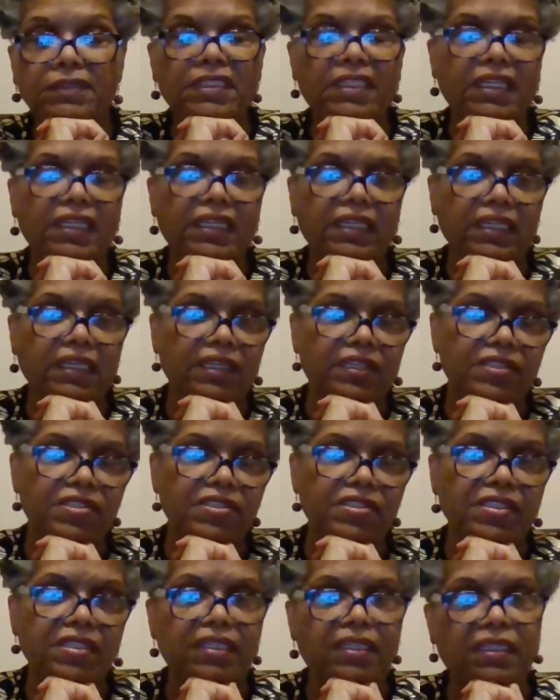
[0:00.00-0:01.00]
the
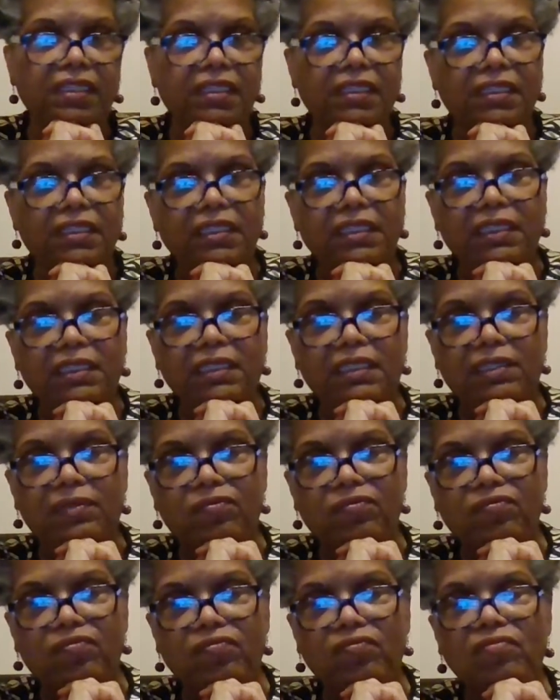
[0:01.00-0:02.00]
energy and
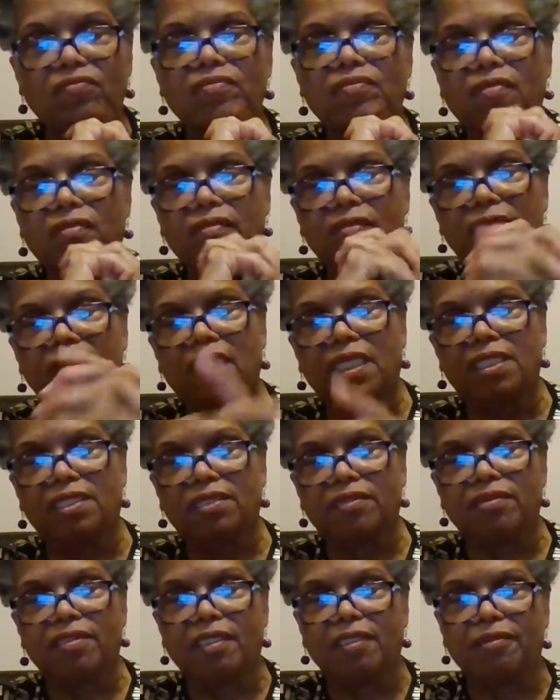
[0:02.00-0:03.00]
I don't
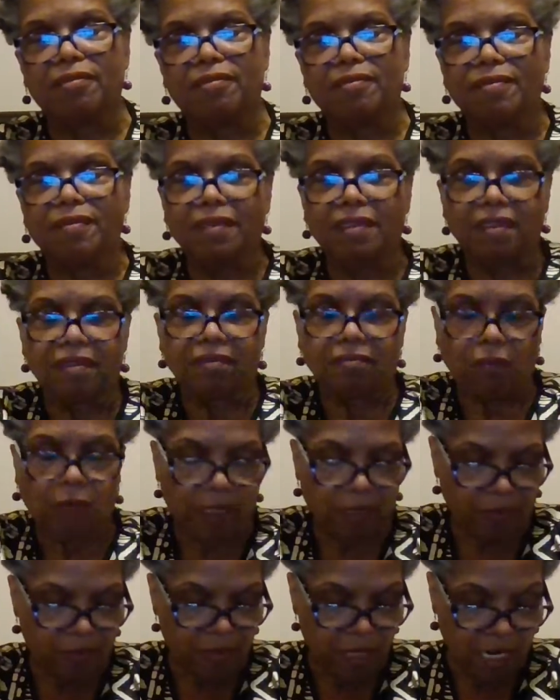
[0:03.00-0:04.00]
know.
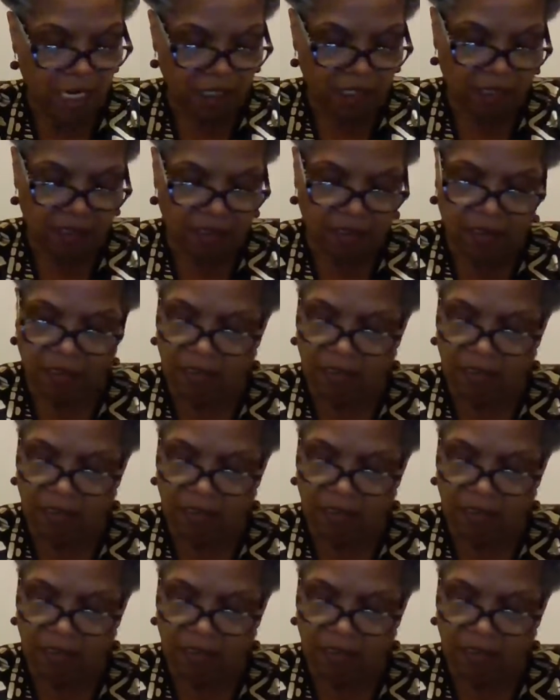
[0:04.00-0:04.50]
But I'm not